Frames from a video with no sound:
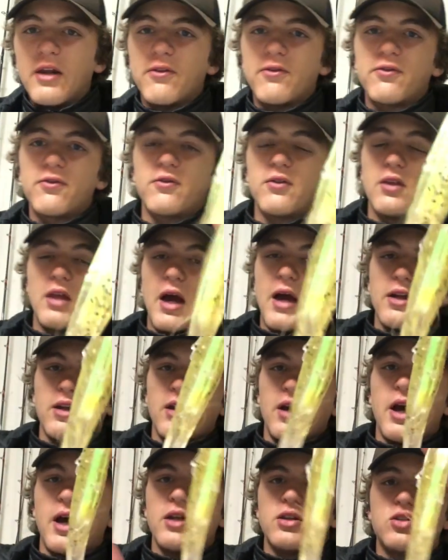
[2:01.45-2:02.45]
of
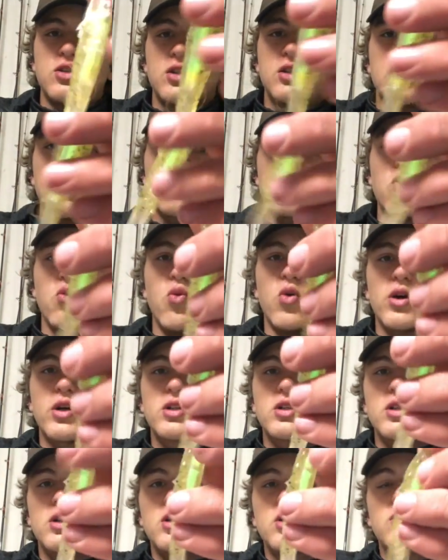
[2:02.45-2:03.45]
I, it just doesn't
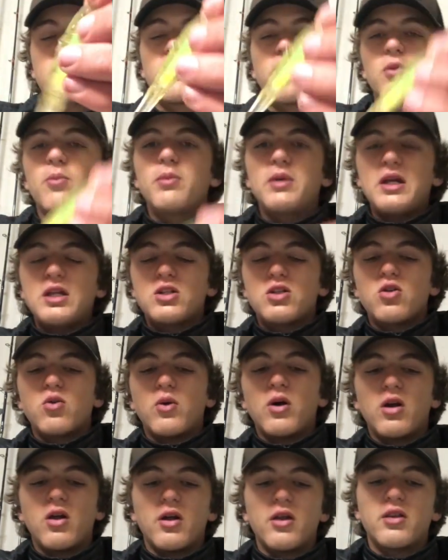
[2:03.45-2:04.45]
work for me too
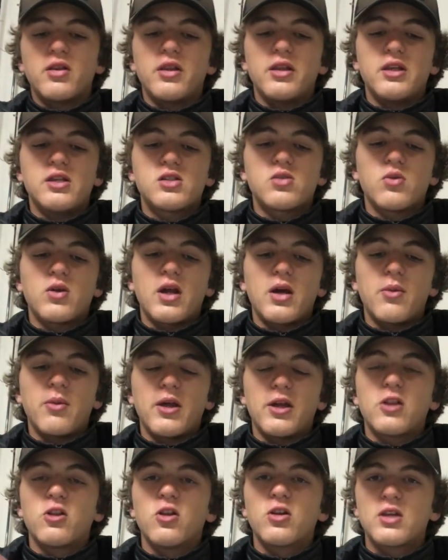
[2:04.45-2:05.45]
well. At least when I'm
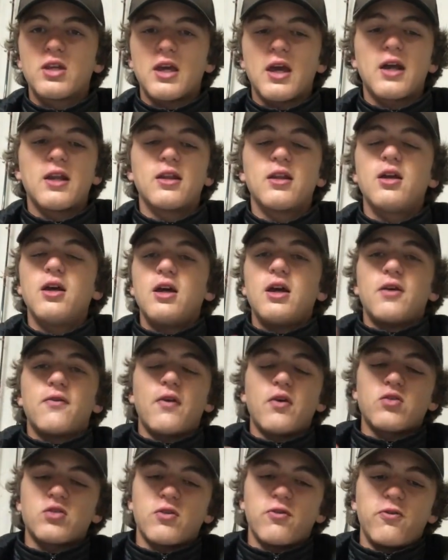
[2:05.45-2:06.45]
like looking at it, if
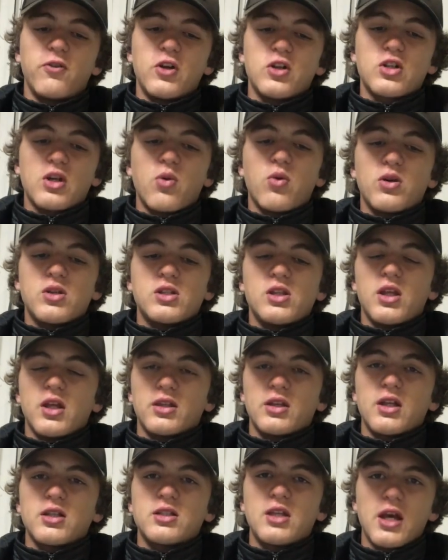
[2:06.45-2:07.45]
I was a fish, I want to see
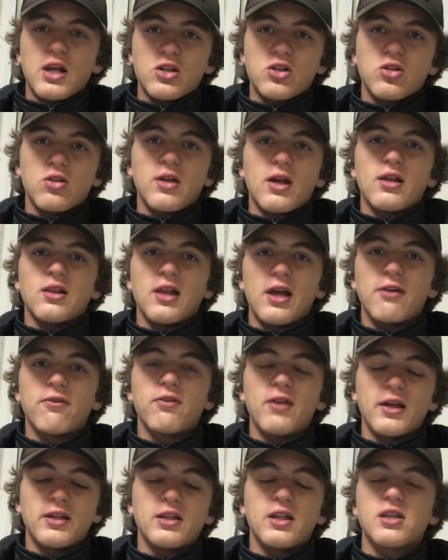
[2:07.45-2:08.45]
like that texture, that
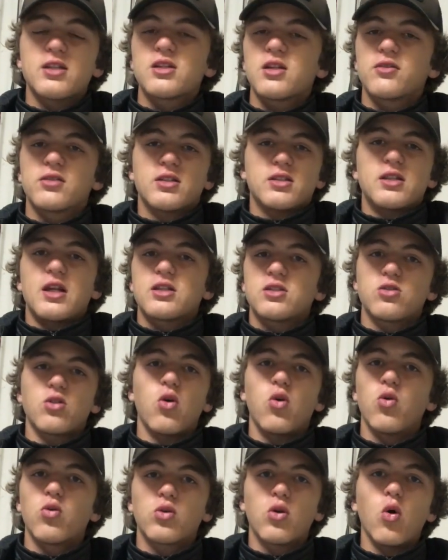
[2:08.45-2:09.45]
lifelikeness, because that's the
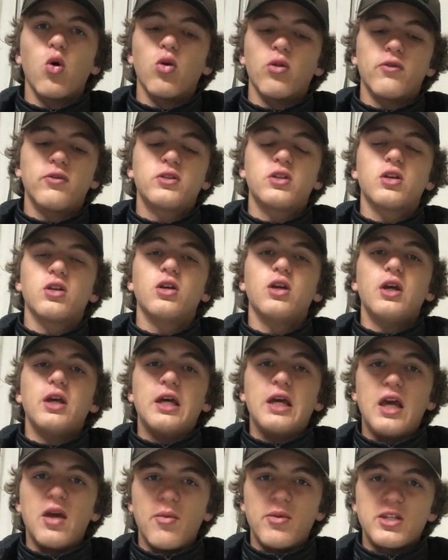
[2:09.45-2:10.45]
whole goal of to
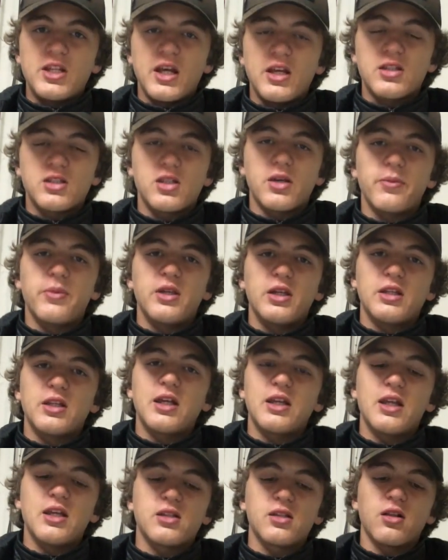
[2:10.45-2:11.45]
imitate something
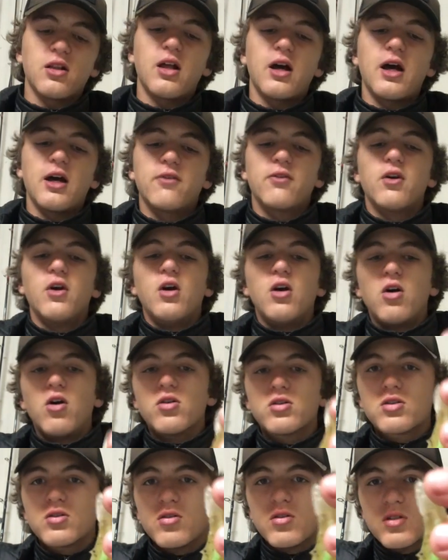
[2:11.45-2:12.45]
that is alive.
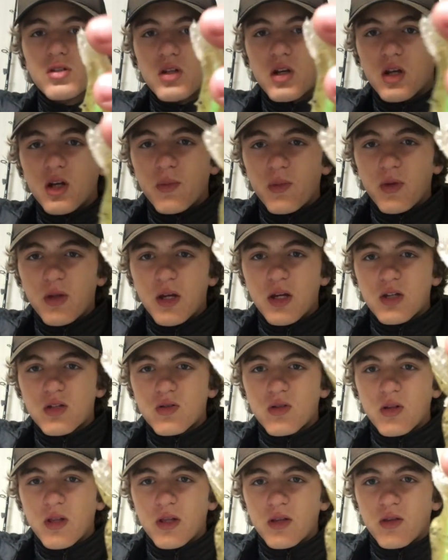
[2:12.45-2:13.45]
Also, there's a couple
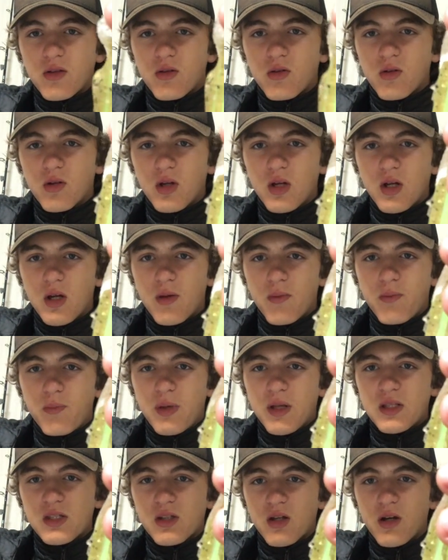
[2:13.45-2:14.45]
extra like little
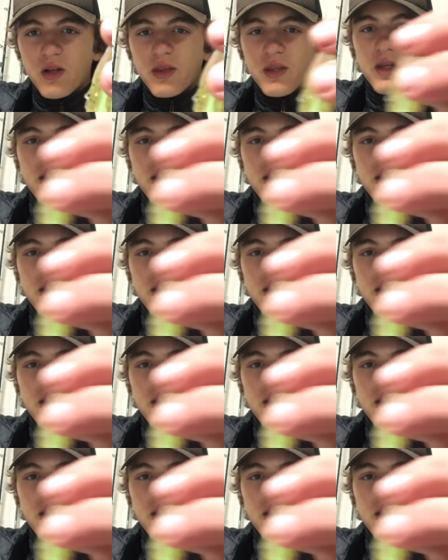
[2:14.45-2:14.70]
bits on